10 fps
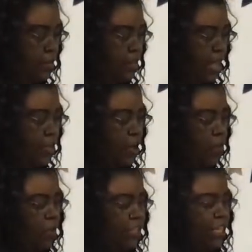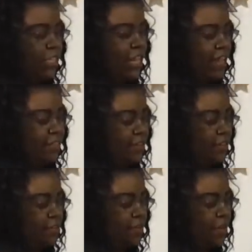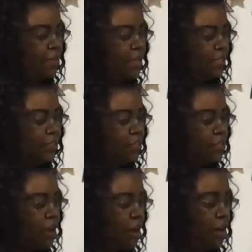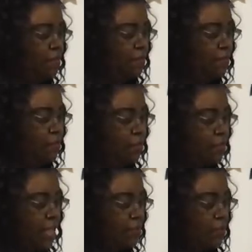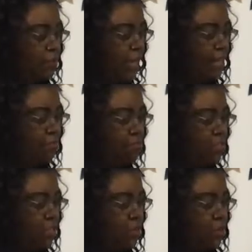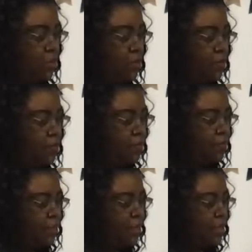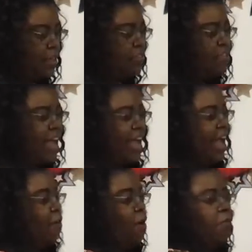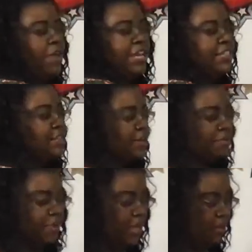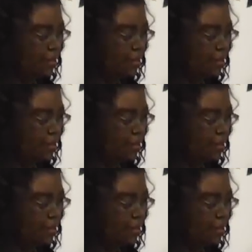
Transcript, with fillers: Now you don't want the end of that to disappear because it's a scarf, so it's not supposed to be like see-through. It's not how our wind is going to be.